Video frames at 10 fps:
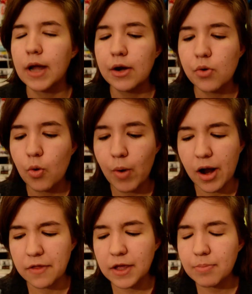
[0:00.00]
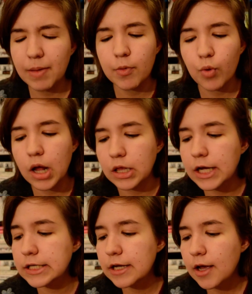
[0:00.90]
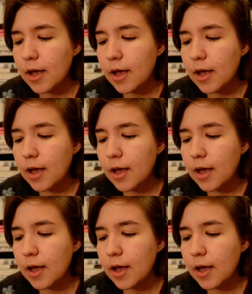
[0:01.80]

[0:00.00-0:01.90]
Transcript: I don't know where. I think maybe Ron Litt.